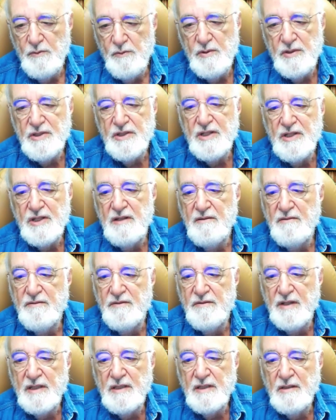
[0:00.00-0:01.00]
was
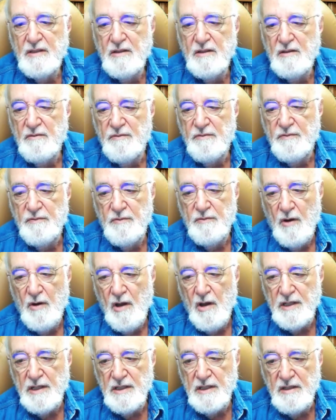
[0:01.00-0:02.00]
convicted of
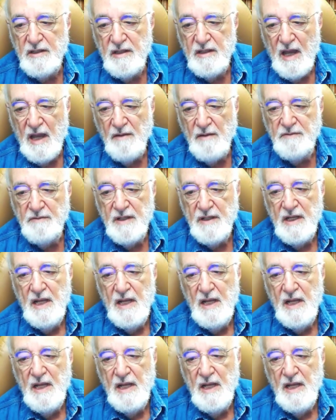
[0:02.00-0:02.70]
fraud and theft,